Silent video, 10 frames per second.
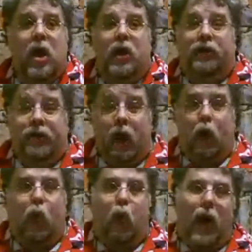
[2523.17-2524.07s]

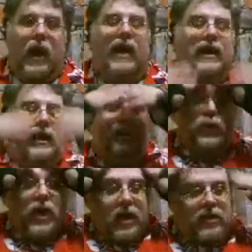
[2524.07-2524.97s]
So what I need you
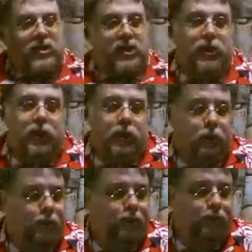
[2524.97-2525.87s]
guys to do
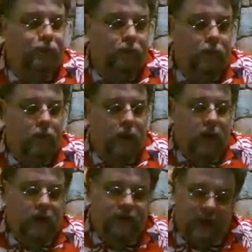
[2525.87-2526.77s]

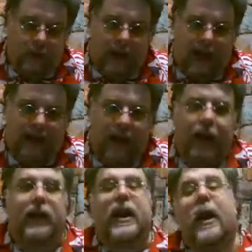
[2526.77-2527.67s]
is think about how to get
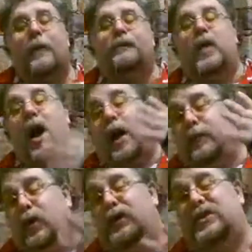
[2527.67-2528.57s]
it. Now, I'm going to